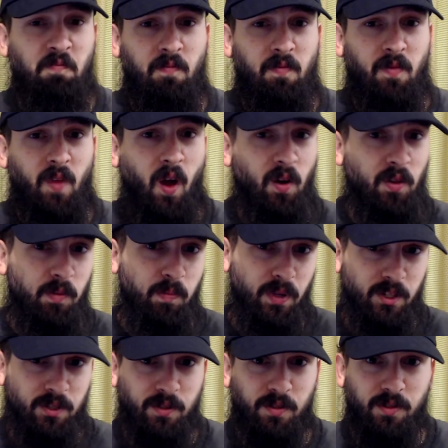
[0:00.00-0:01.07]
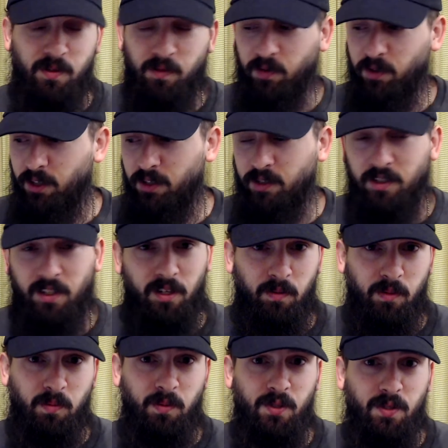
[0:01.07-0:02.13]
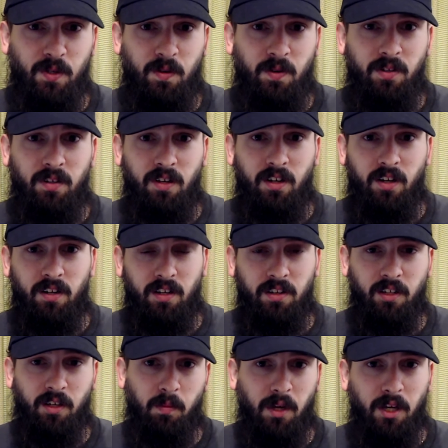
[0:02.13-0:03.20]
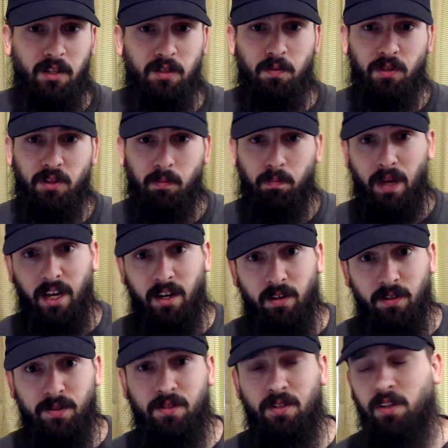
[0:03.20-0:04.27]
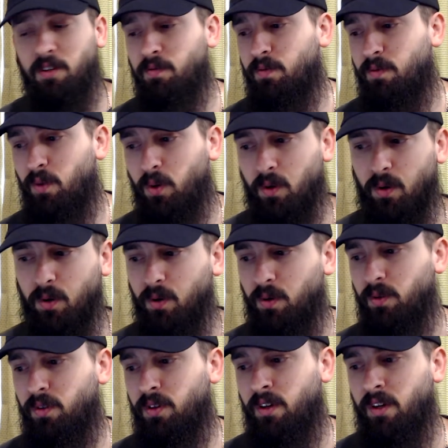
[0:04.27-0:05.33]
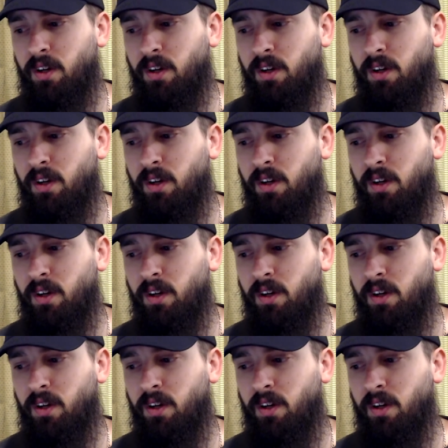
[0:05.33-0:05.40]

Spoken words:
all the pictures for these that I'm going to be showing, not the commands, but the banners of Lorehold